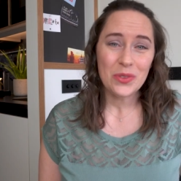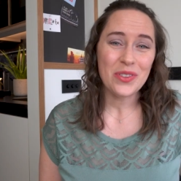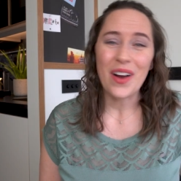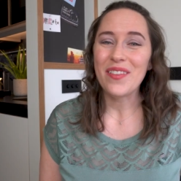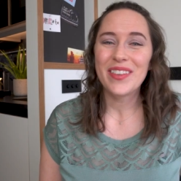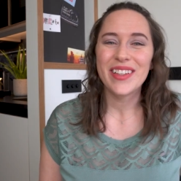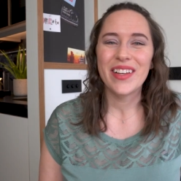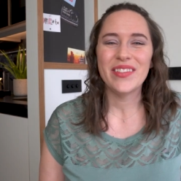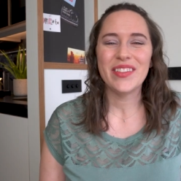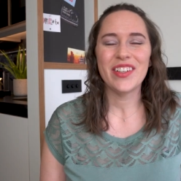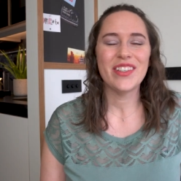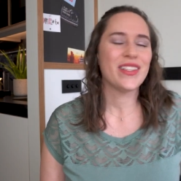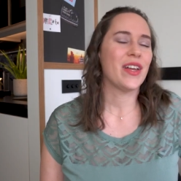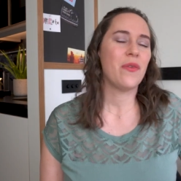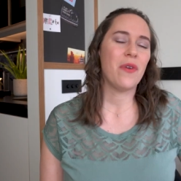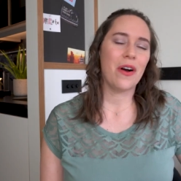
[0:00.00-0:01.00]
travel
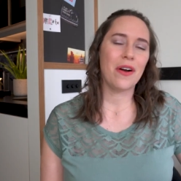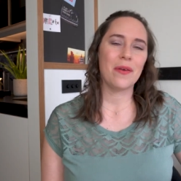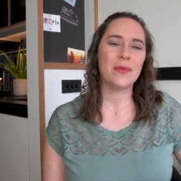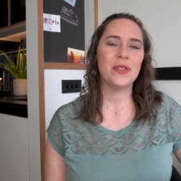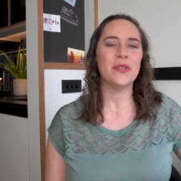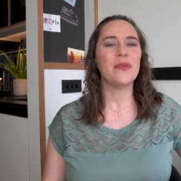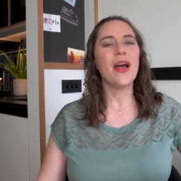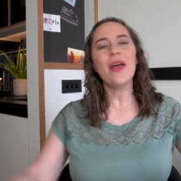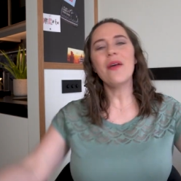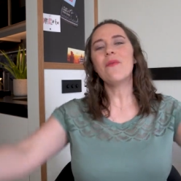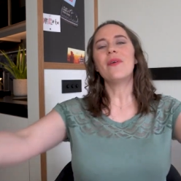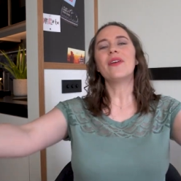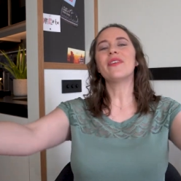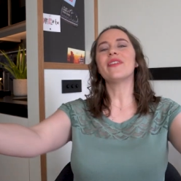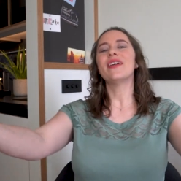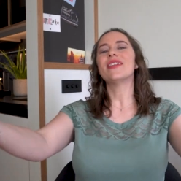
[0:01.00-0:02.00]
lovers and welcome to A
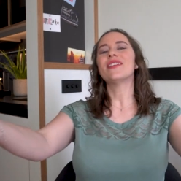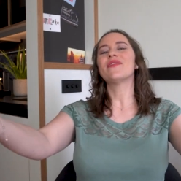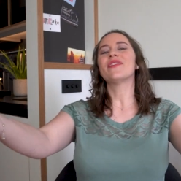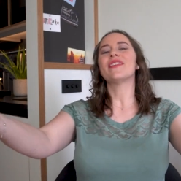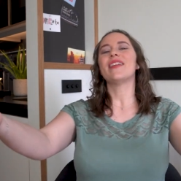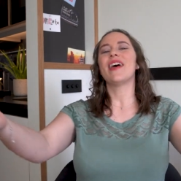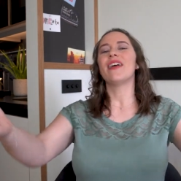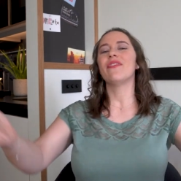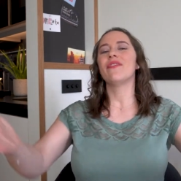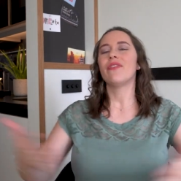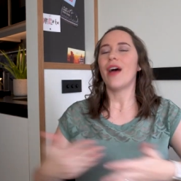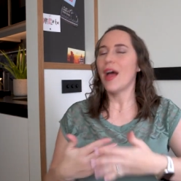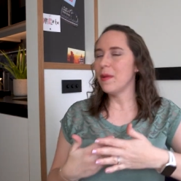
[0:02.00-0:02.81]
Wanderlust for Life.